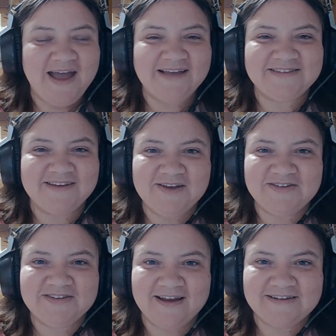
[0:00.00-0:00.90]
I saw
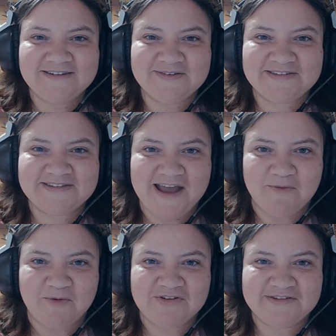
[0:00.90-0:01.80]
you talking to a
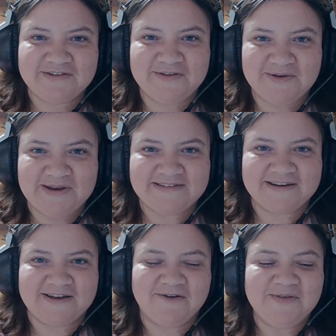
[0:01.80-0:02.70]
scammer just a few days
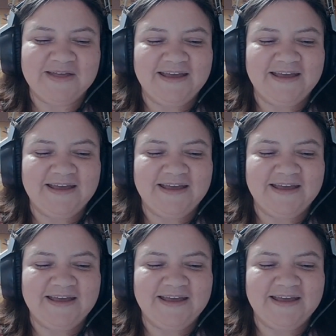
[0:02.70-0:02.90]
ago."